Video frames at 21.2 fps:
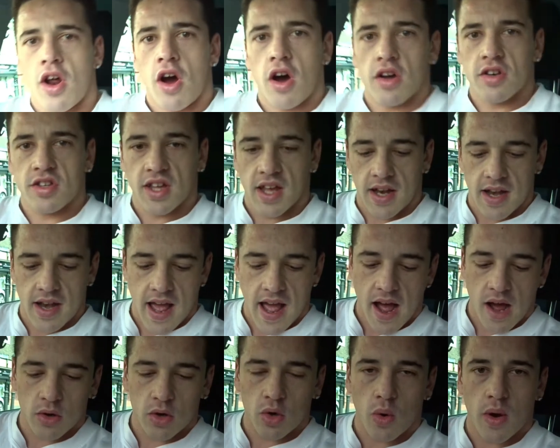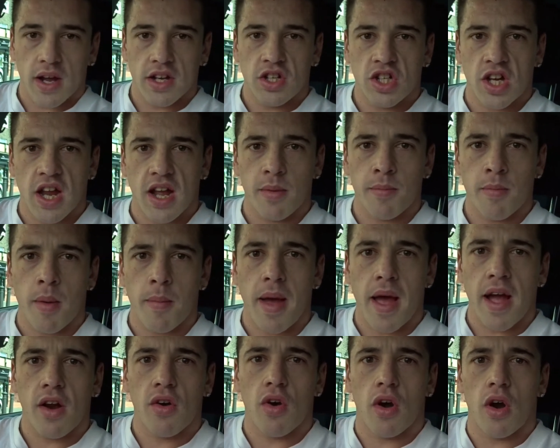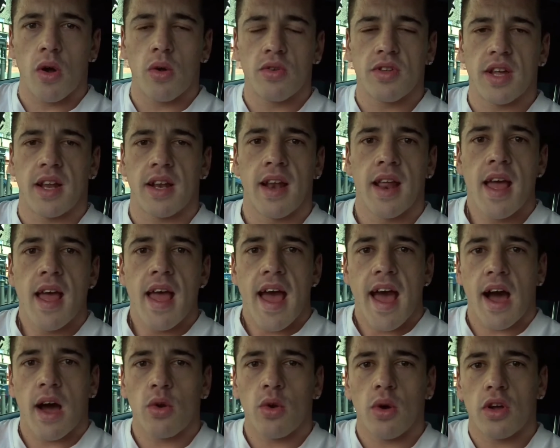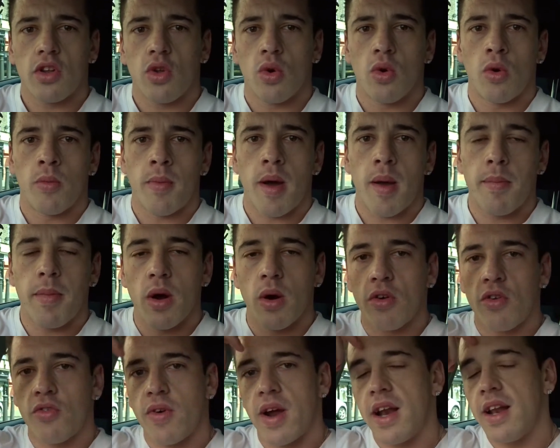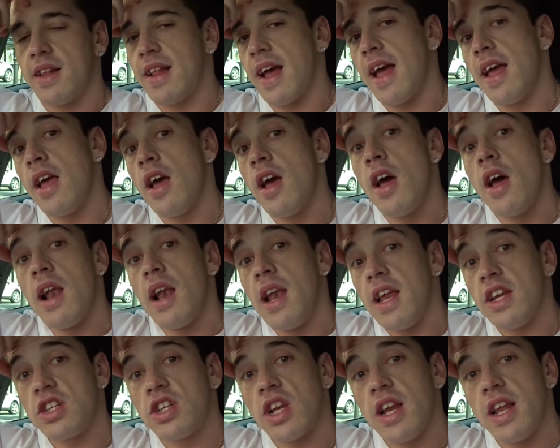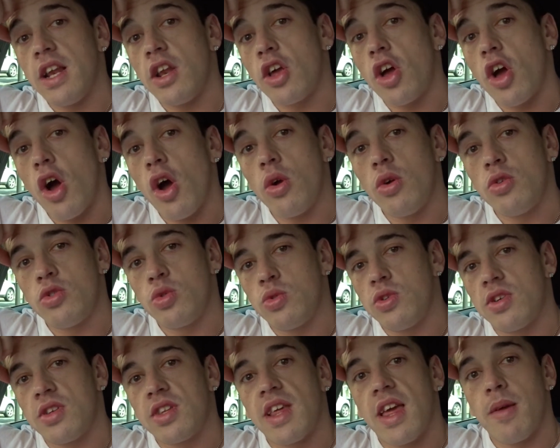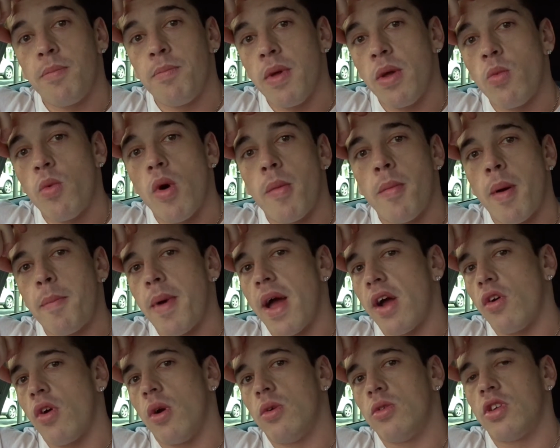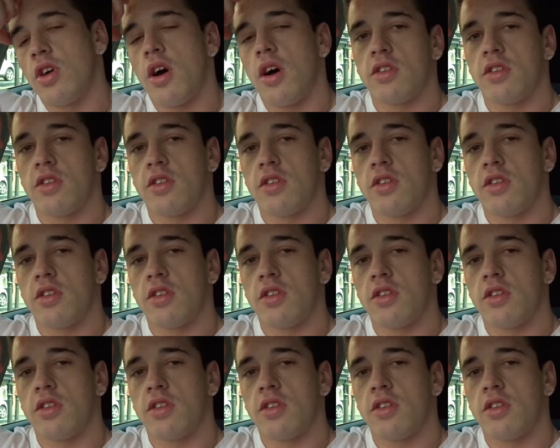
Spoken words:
asking, how do I check my macros and how do I do all my meals throughout the day? Literally, the coach will just give me what my macros are.